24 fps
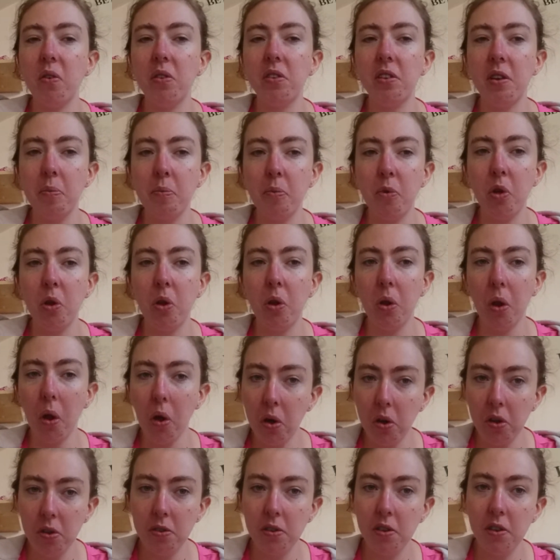On the
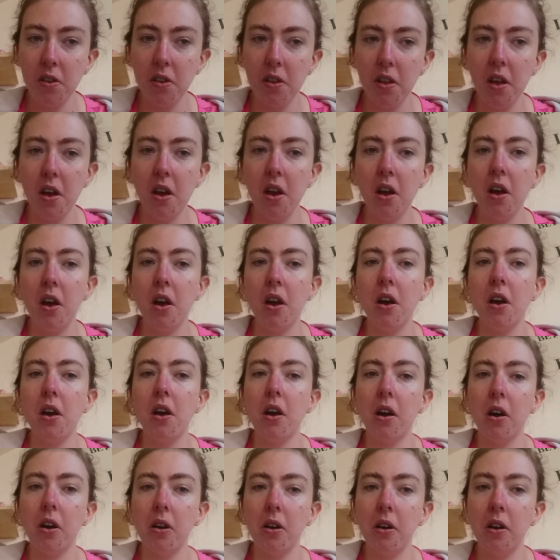place where the giant fell, a
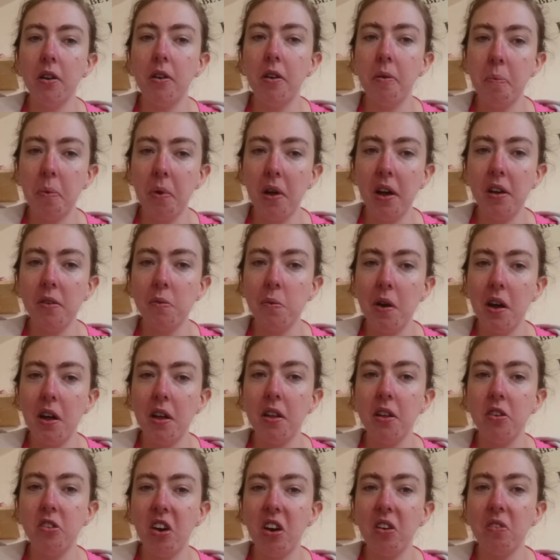lake appeared, which
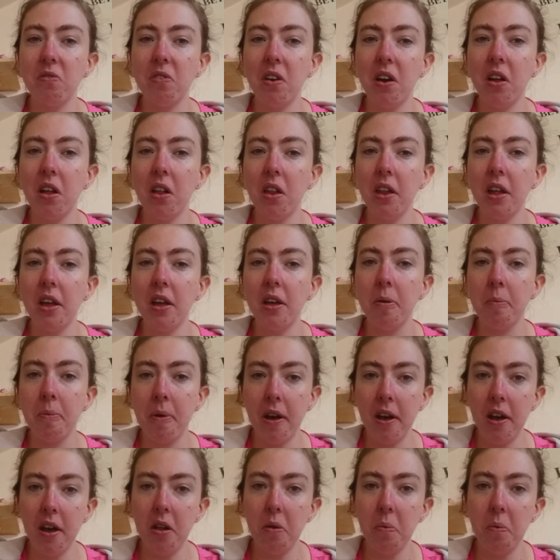locals began to
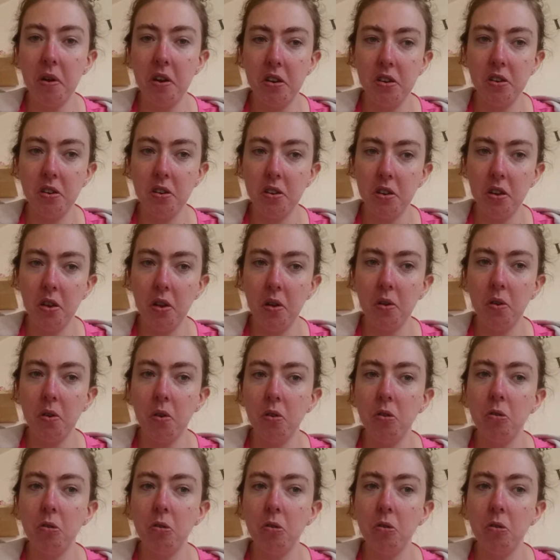call Devi Lake.